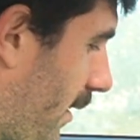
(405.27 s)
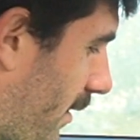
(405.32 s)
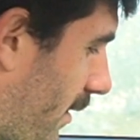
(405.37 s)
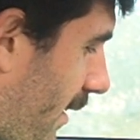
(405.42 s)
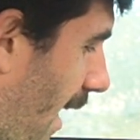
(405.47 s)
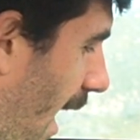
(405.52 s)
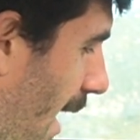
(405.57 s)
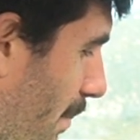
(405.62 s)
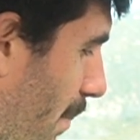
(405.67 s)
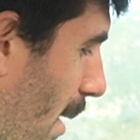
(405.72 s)

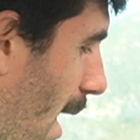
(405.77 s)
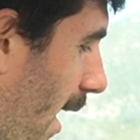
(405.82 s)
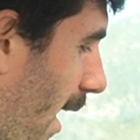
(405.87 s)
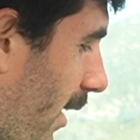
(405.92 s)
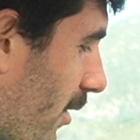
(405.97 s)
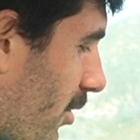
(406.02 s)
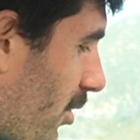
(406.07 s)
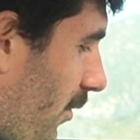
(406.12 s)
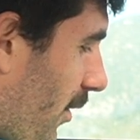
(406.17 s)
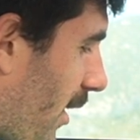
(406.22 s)
side
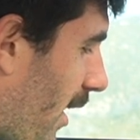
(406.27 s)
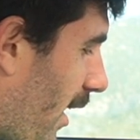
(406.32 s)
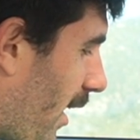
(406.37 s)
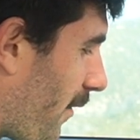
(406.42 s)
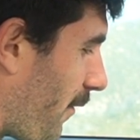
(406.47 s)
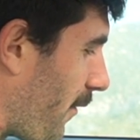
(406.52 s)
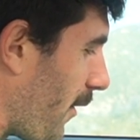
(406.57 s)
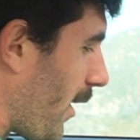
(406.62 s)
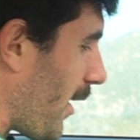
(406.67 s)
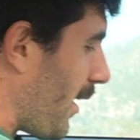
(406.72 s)
pockets over
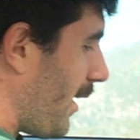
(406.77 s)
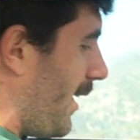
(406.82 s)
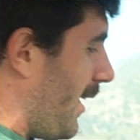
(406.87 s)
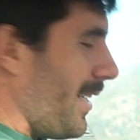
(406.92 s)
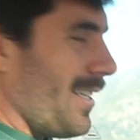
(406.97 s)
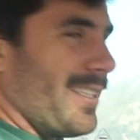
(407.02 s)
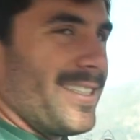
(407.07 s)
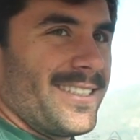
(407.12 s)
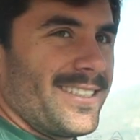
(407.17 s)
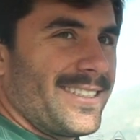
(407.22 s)
here for your
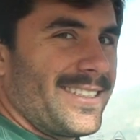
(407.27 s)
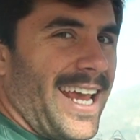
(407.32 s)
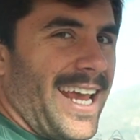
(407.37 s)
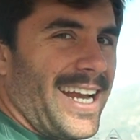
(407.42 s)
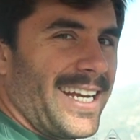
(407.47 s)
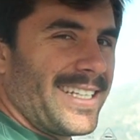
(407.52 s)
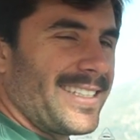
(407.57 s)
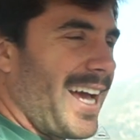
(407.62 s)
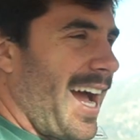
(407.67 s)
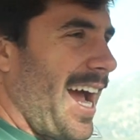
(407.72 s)

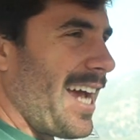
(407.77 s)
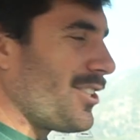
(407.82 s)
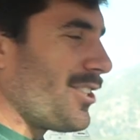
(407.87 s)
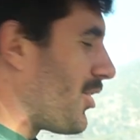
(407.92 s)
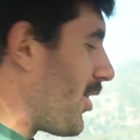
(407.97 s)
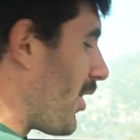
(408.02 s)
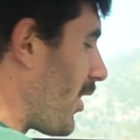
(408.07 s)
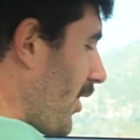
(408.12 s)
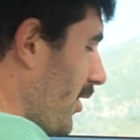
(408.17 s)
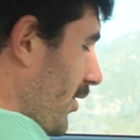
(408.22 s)

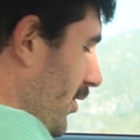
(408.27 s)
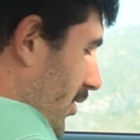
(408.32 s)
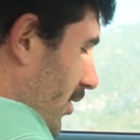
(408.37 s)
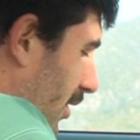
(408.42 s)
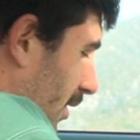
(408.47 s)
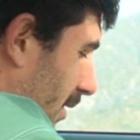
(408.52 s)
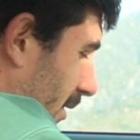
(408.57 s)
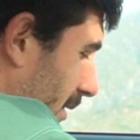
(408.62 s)
sanitizers.